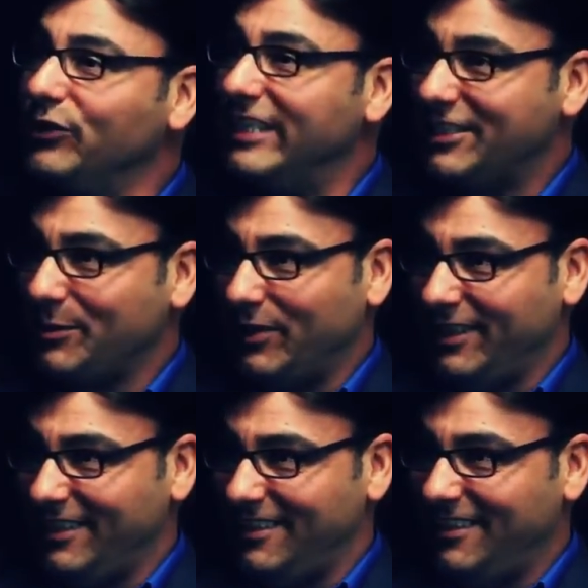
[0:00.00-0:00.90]

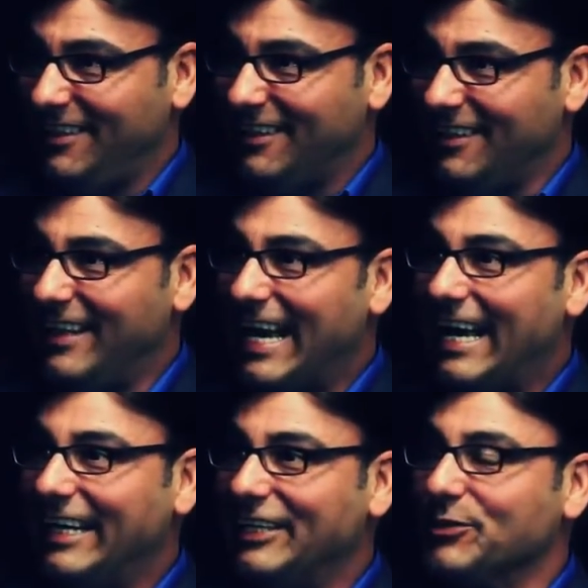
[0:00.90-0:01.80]
discipline
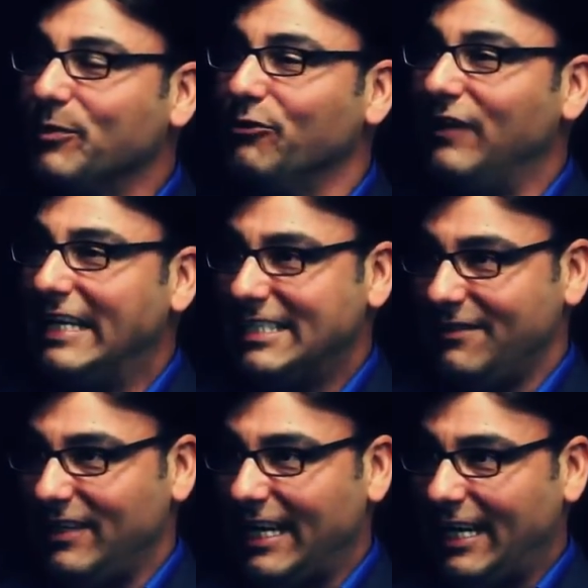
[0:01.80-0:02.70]
that is
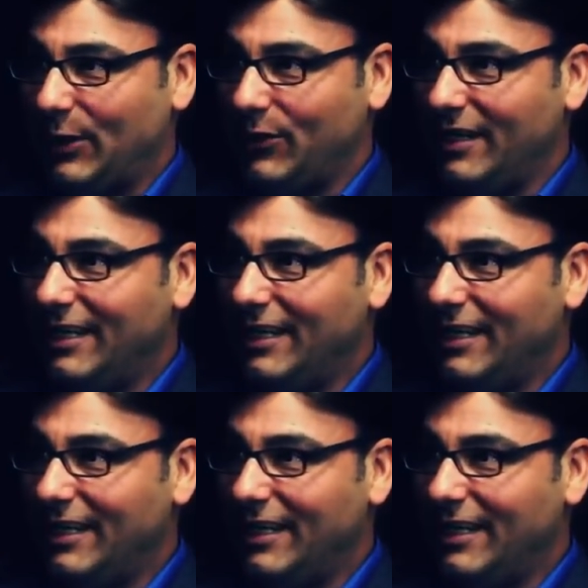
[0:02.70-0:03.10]
pervasive now